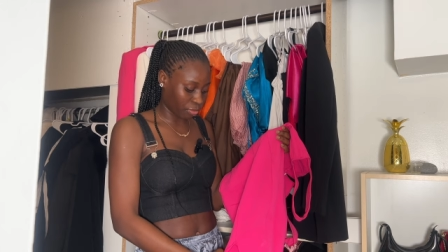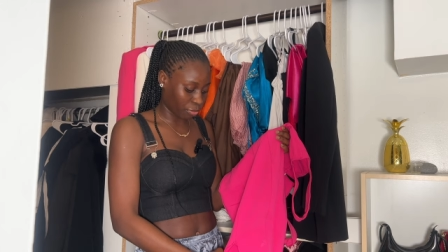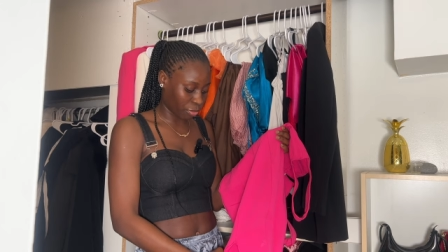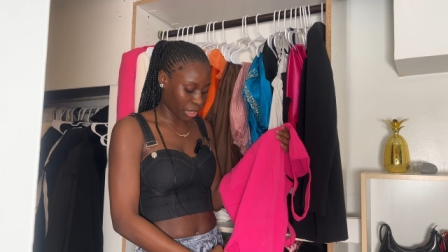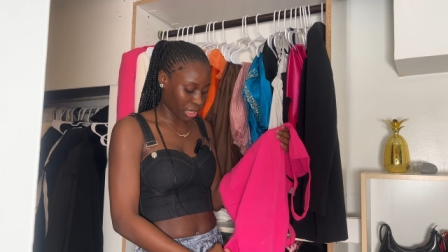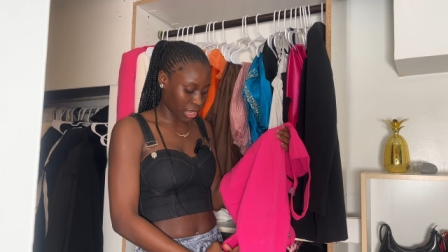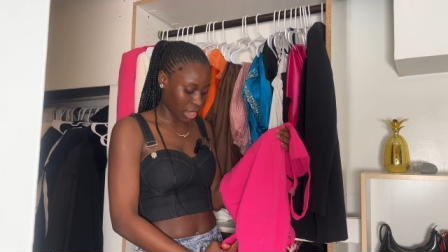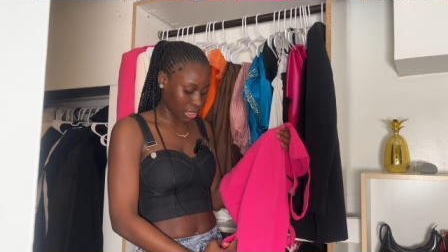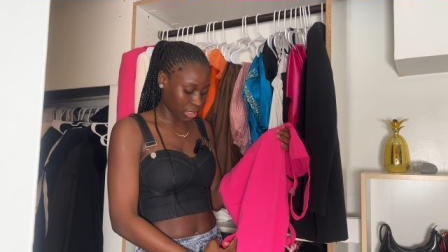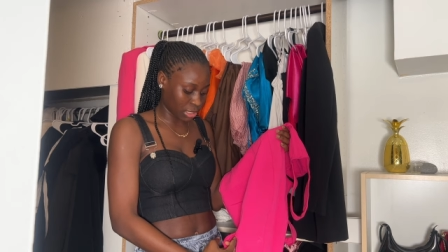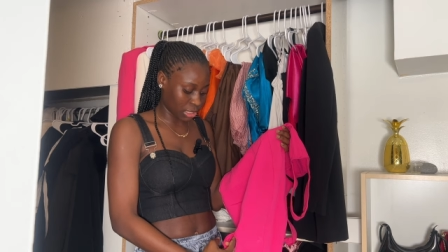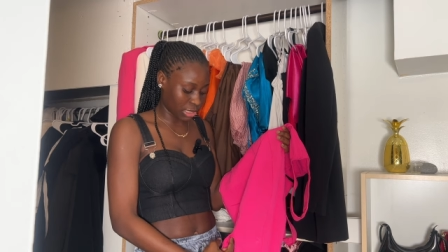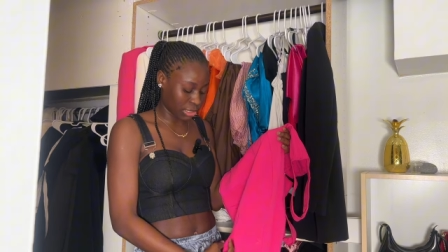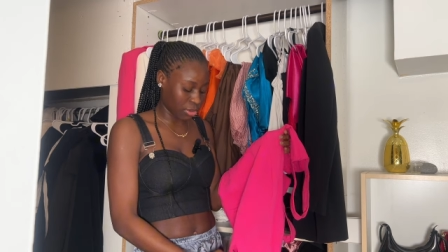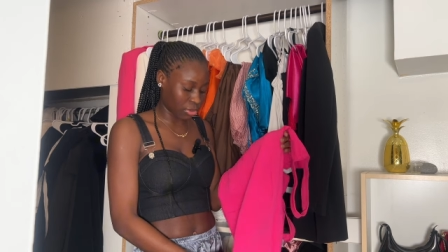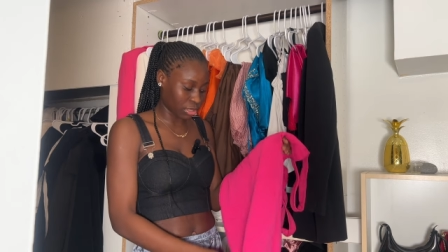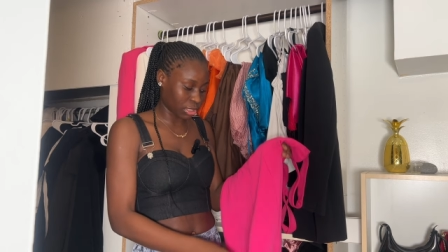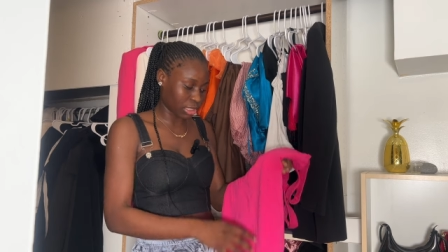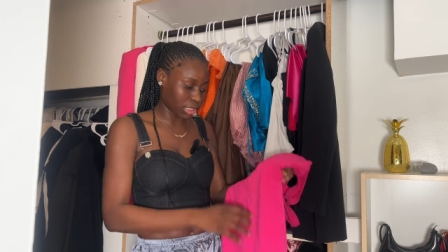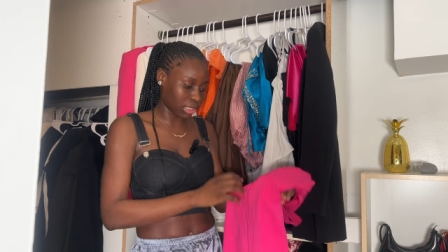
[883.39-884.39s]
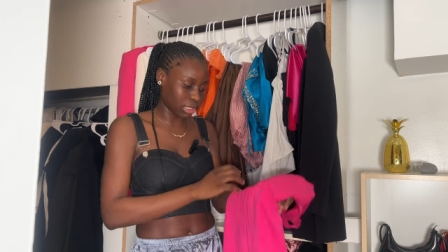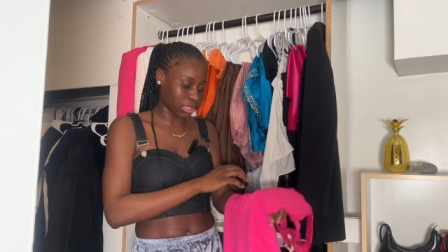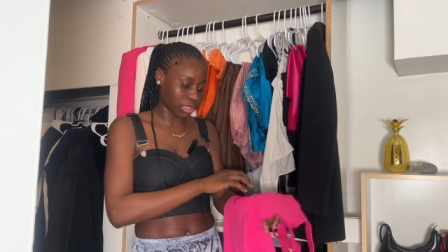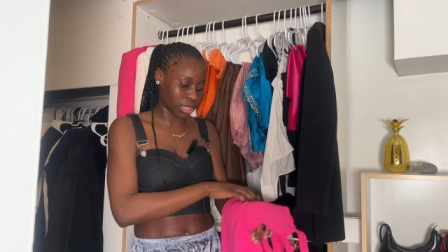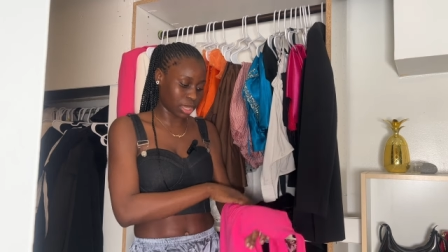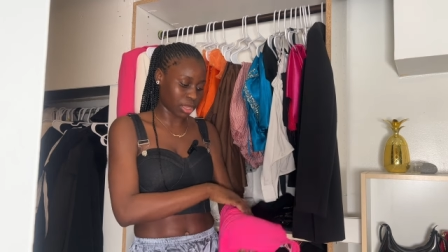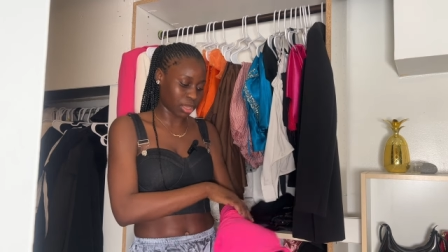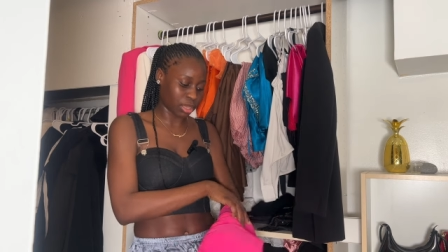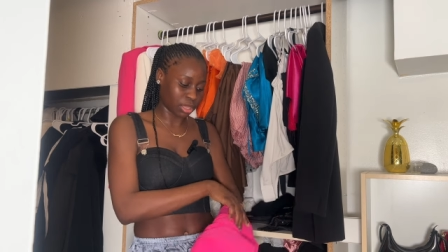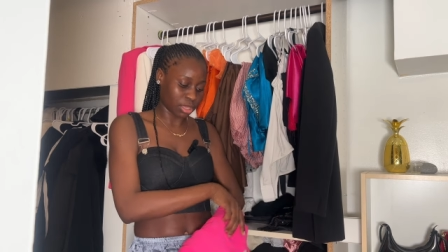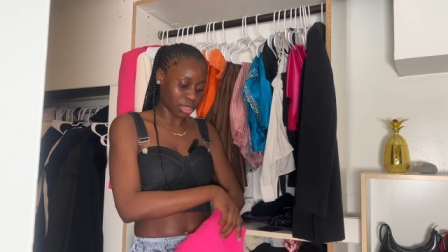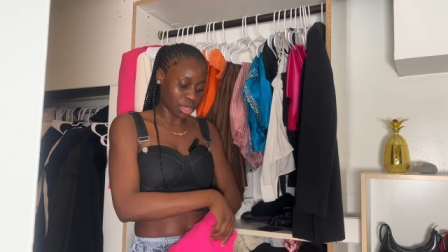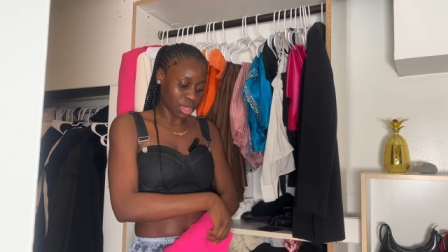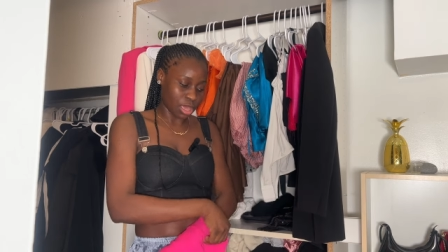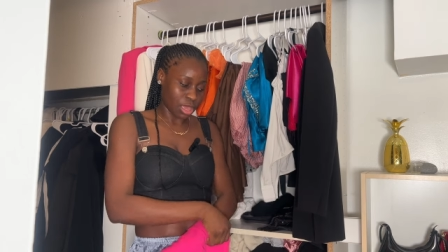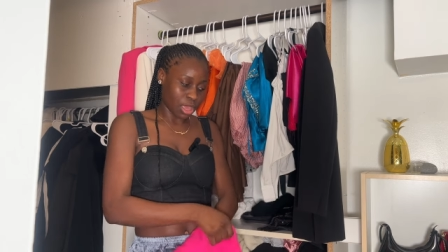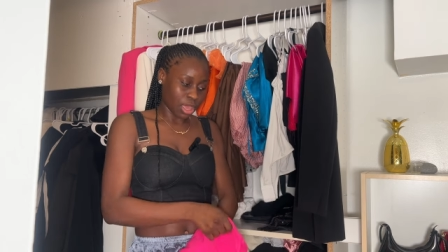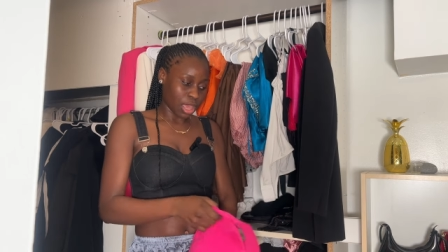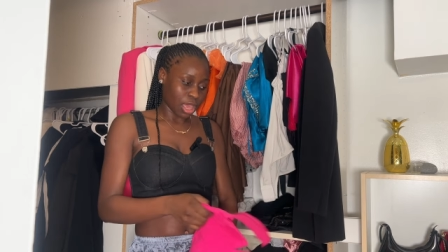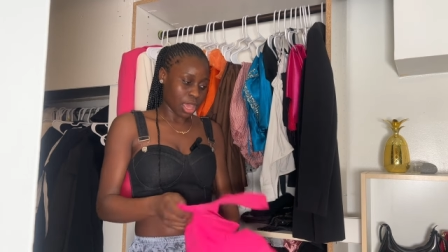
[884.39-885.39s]
but it has this long slit here
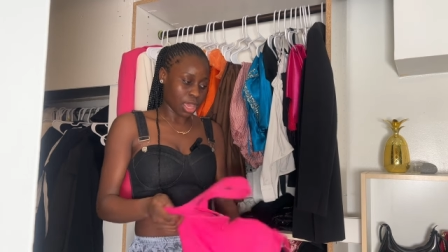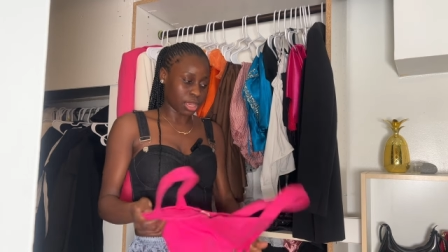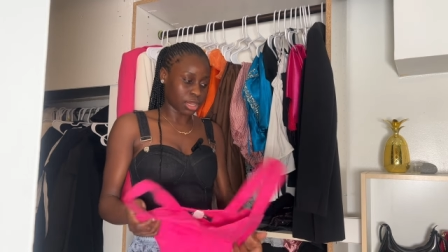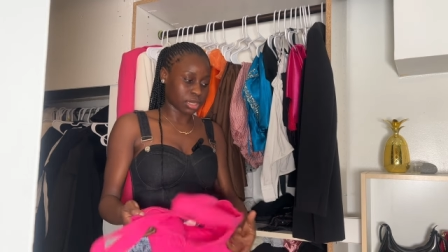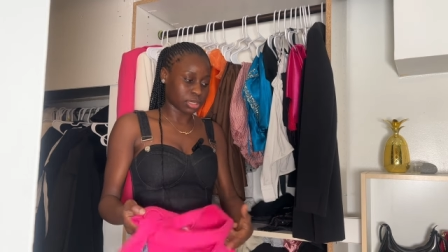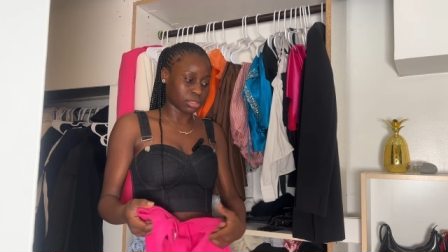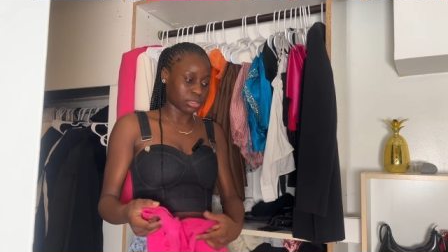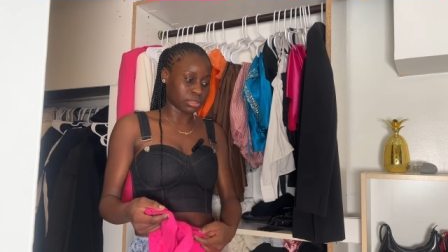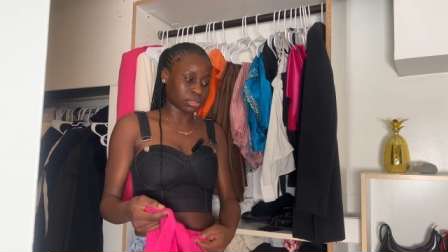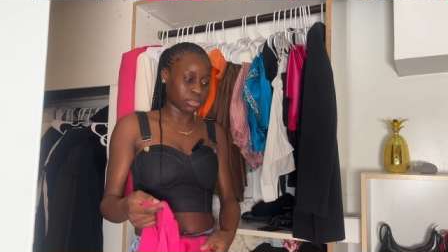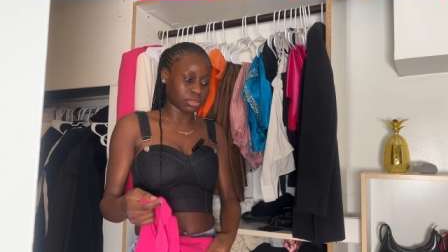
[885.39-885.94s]
and